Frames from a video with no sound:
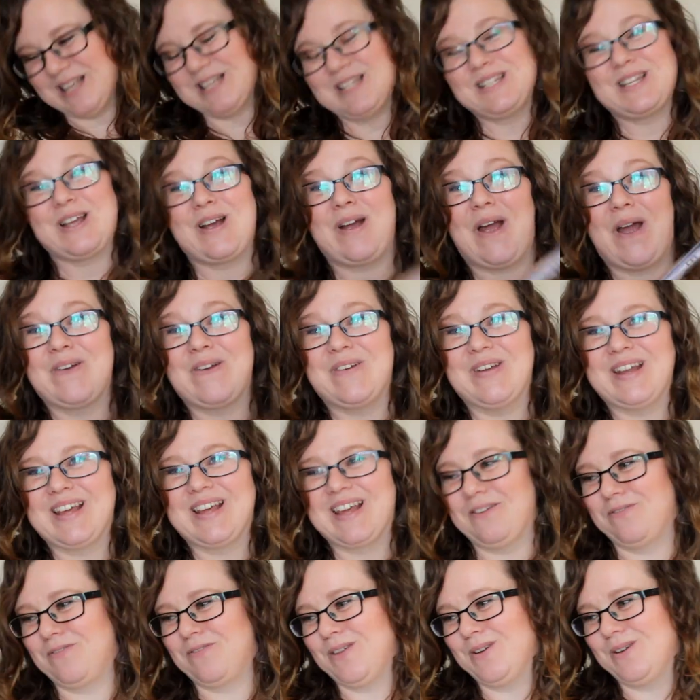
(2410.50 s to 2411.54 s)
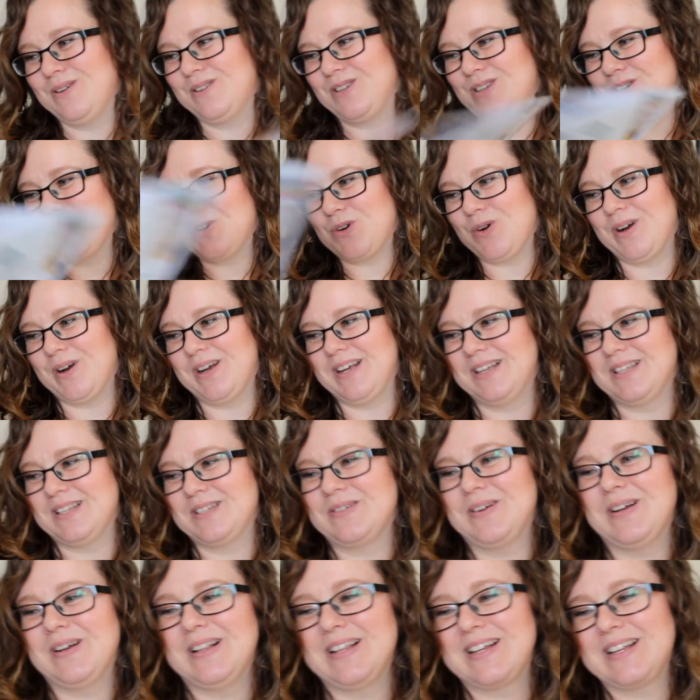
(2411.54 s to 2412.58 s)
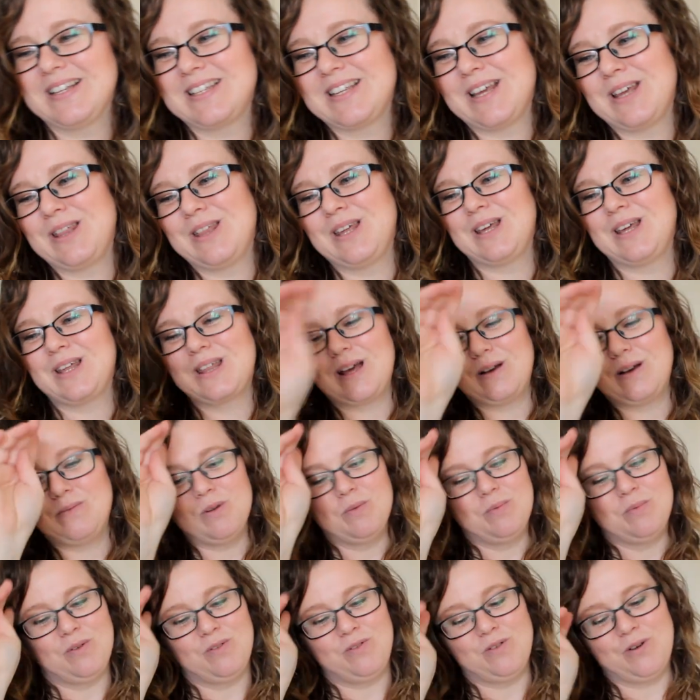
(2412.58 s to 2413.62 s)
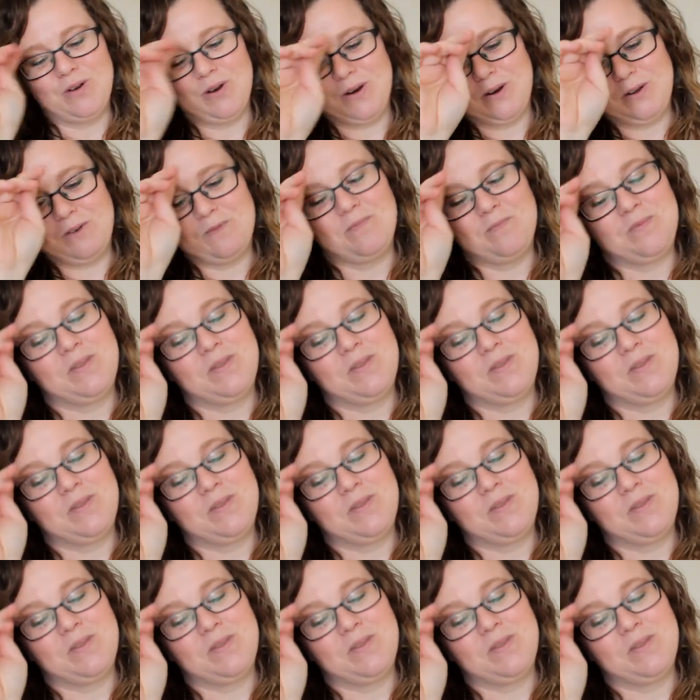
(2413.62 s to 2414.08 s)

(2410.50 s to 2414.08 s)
So I'm going to give those a try as well because I think that will be fun.